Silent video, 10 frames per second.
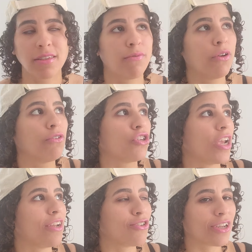if you're
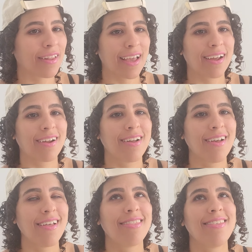changing like
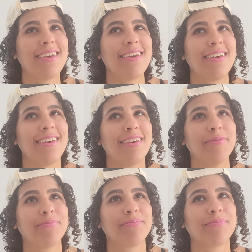the
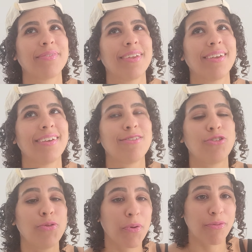
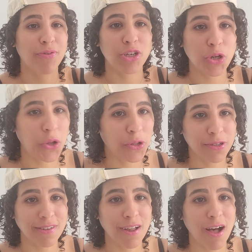superficial
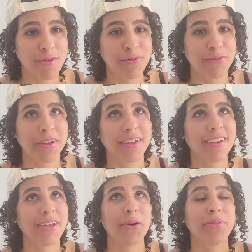stuff,
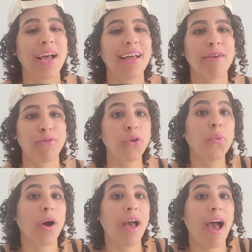you know, that if
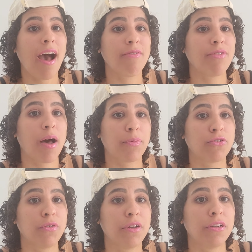you have the
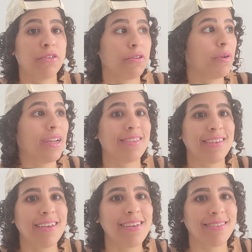opportunity to do it, it's
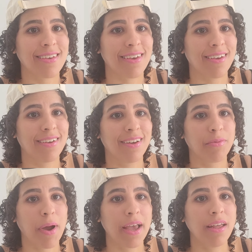easy,
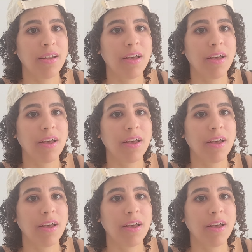right?